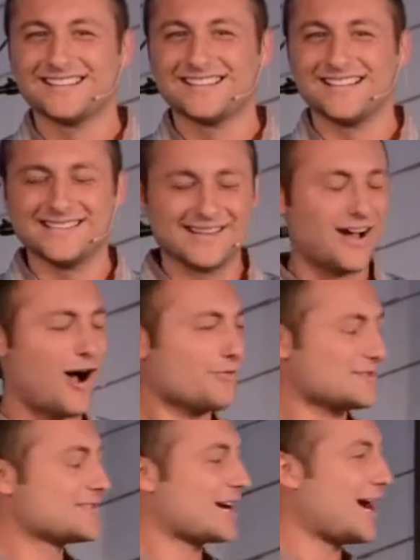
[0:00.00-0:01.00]
And
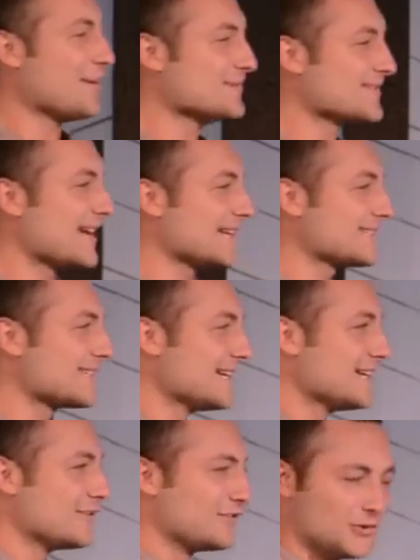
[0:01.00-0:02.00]
oftentimes that's
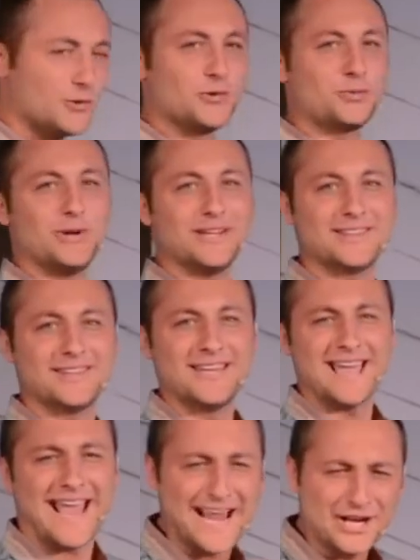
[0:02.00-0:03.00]
fueled with
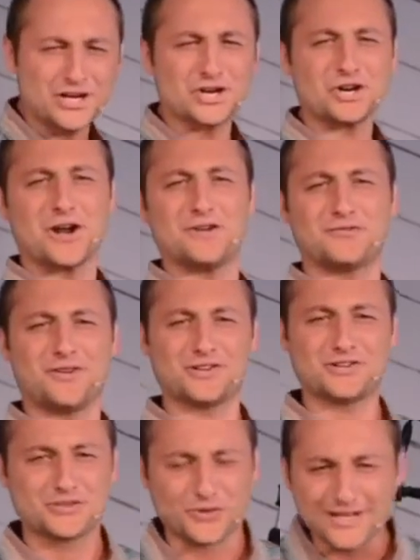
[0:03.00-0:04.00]
anger and
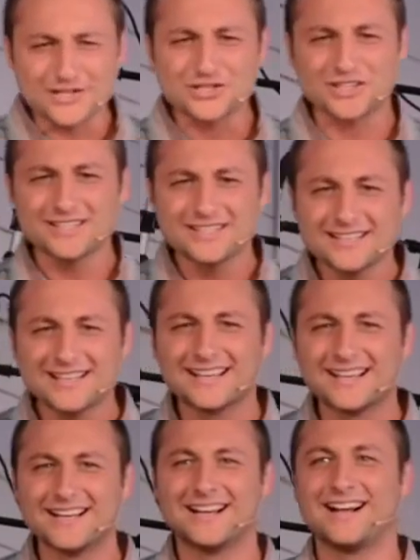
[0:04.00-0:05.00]
frustration.
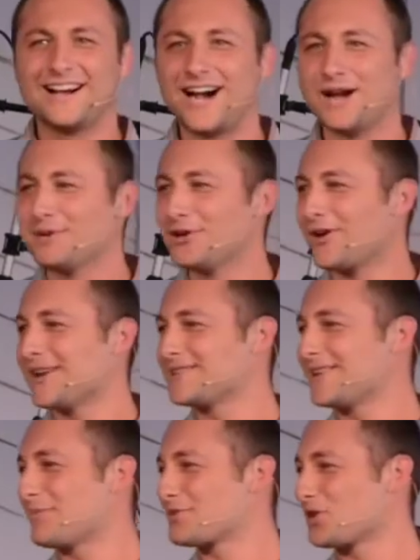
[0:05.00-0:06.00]
I mean,
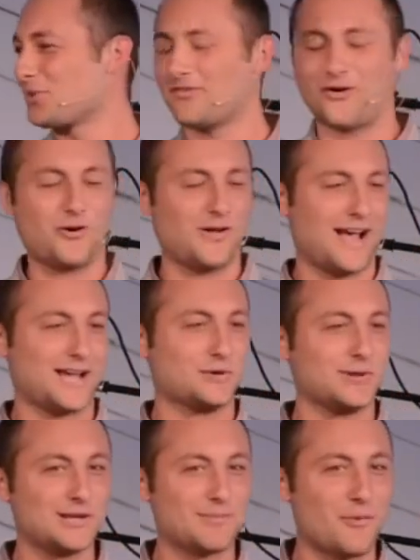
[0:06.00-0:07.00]
granted, I'm sure we've all had a
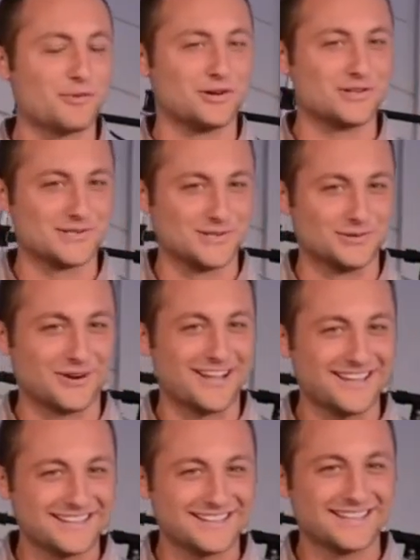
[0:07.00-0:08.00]
weak moment or two,
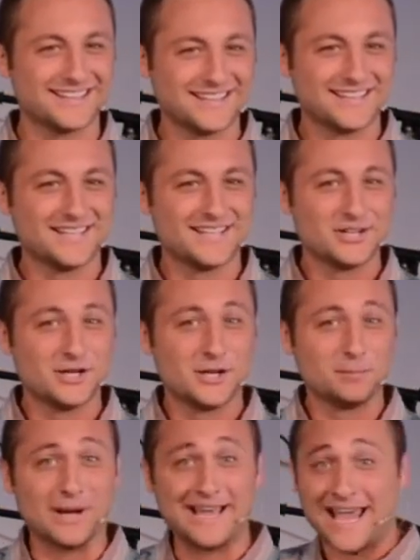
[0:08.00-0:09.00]
right?
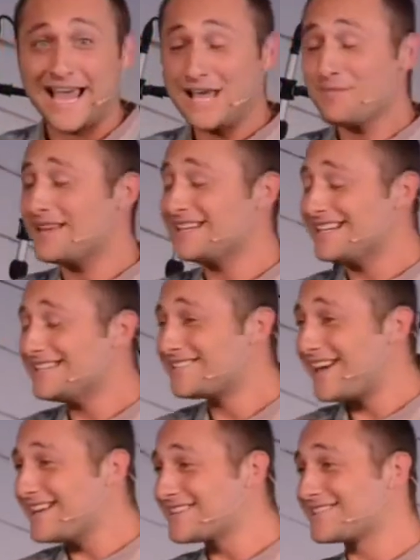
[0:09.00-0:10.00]
But Haman, he
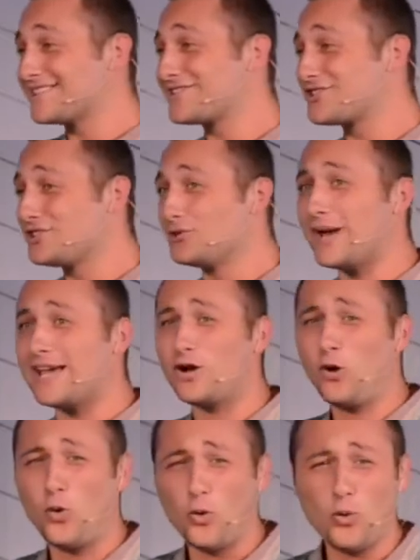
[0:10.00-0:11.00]
takes this to a
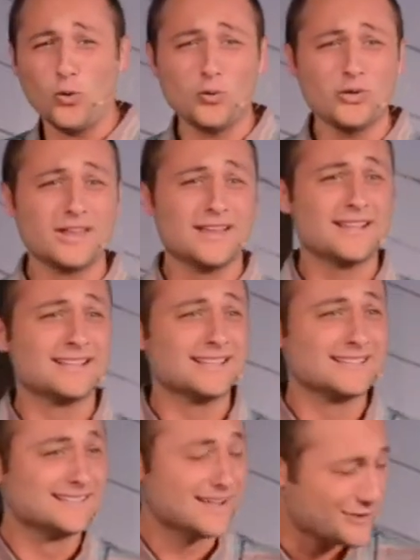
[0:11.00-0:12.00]
whole
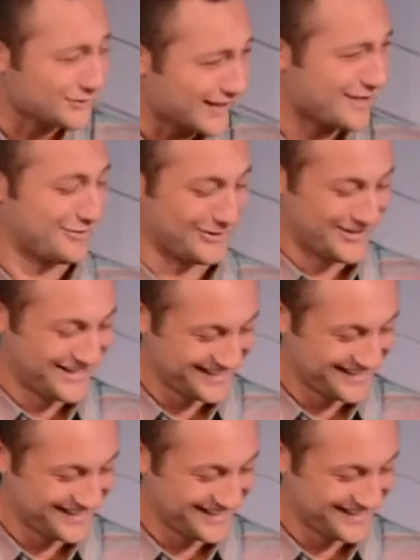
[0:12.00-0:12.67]
another level.